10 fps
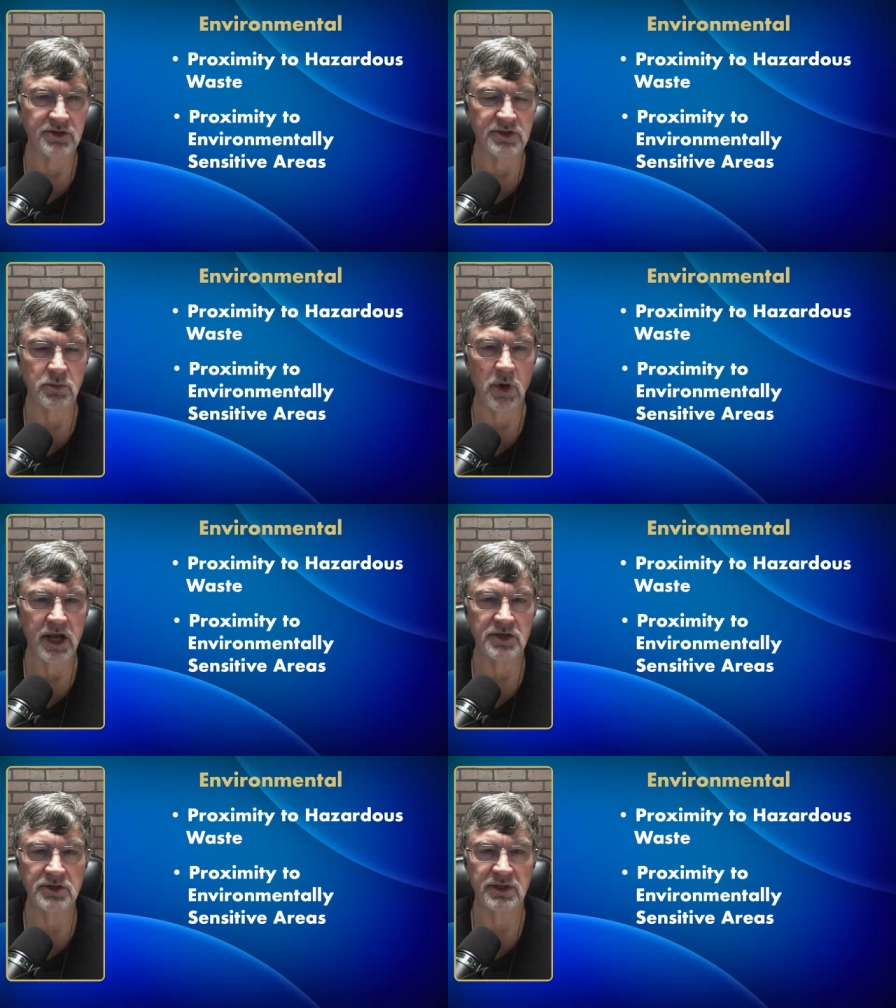
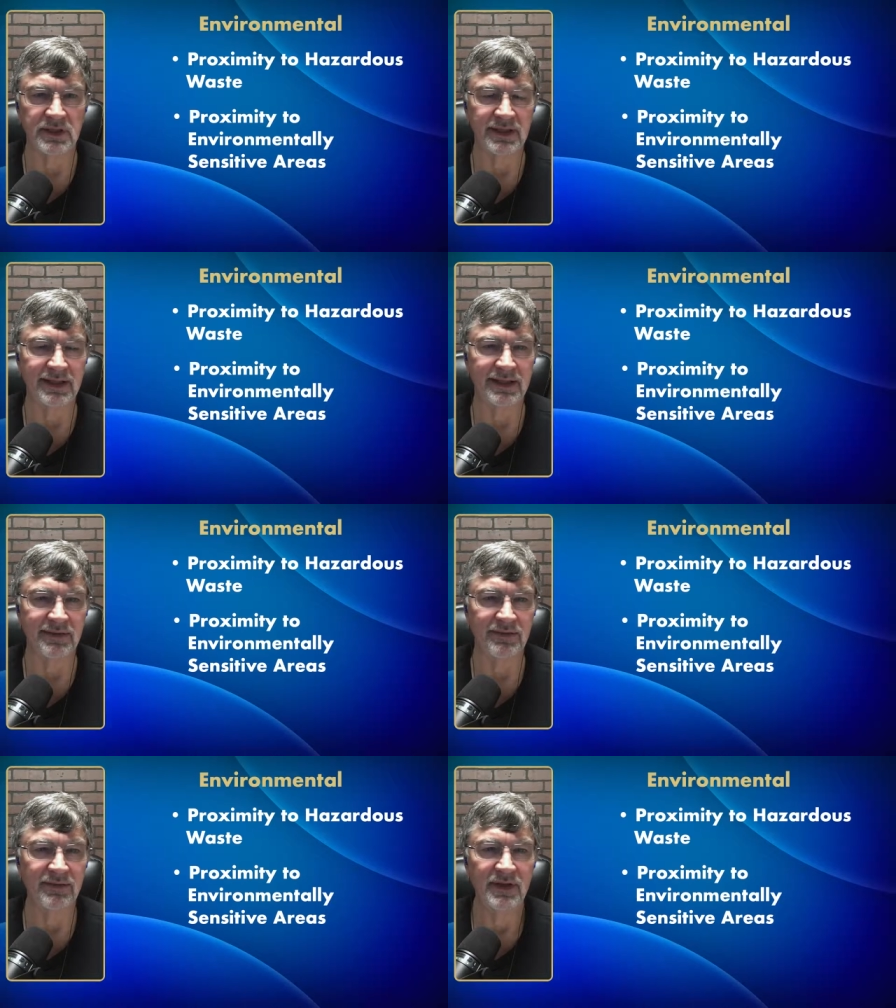hazardous waste,
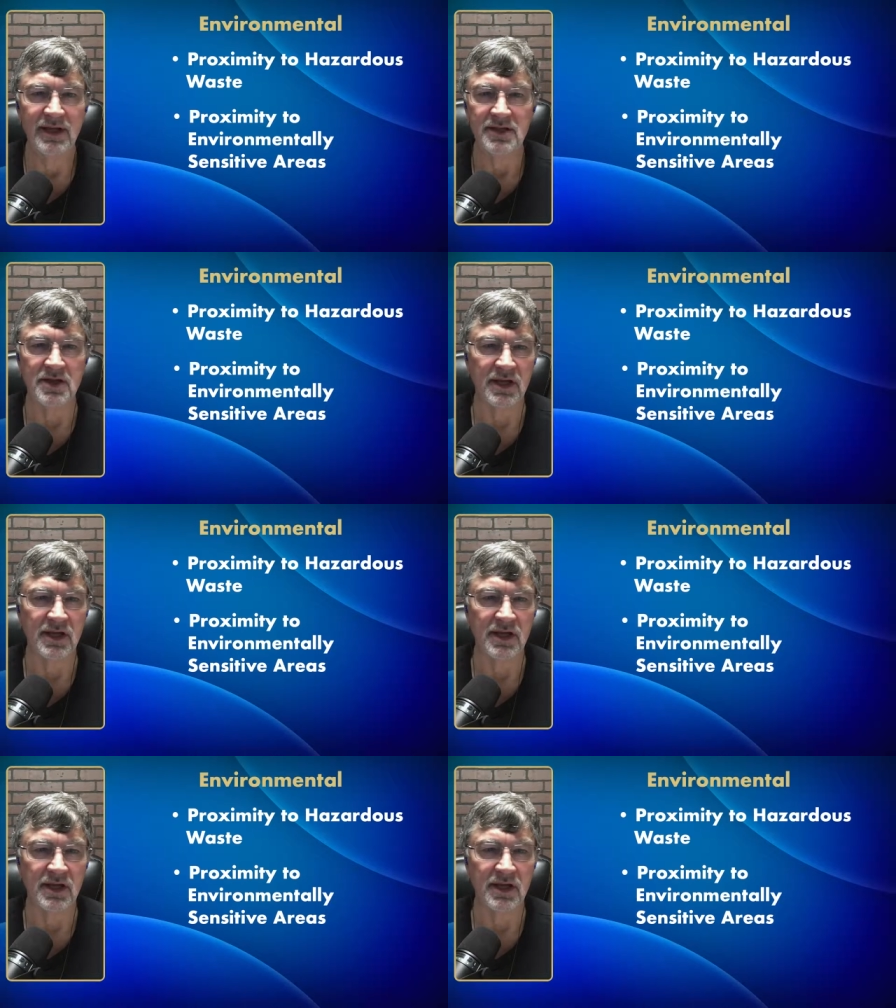and